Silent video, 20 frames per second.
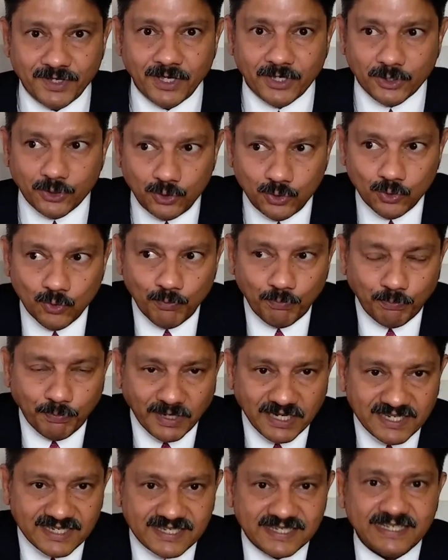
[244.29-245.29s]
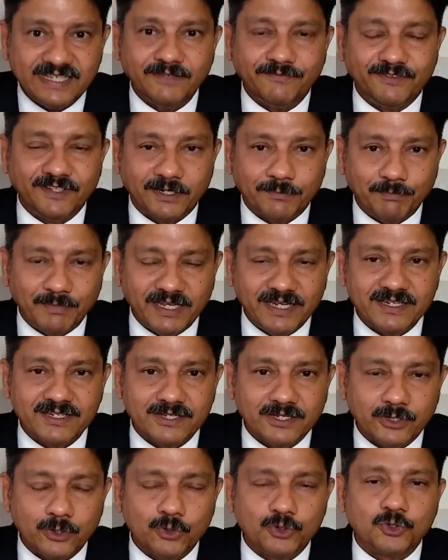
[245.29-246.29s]
you perceive, that means
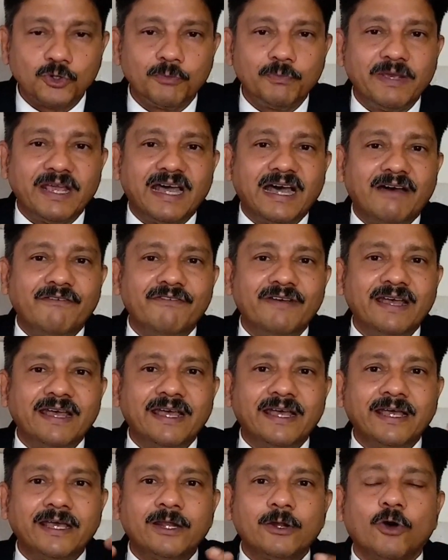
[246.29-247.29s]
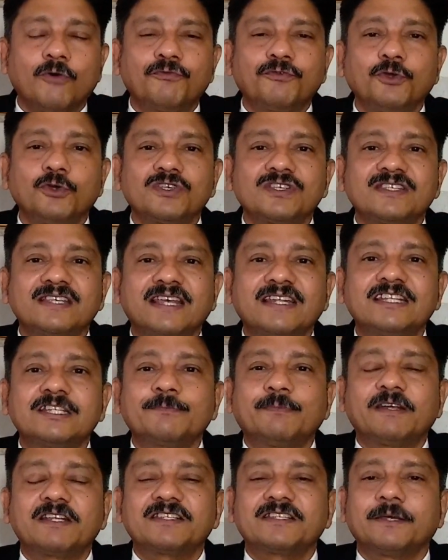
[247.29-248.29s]
you should be aware of your sense
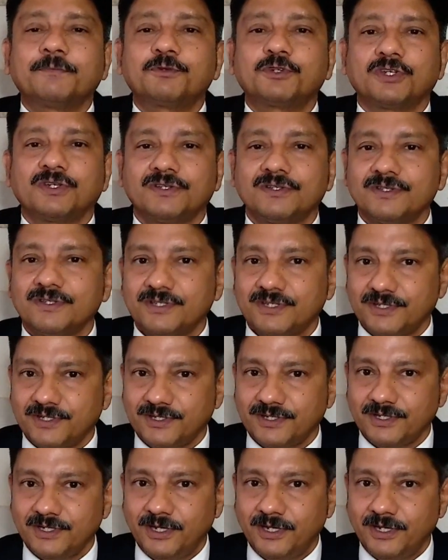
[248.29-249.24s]
perceptions.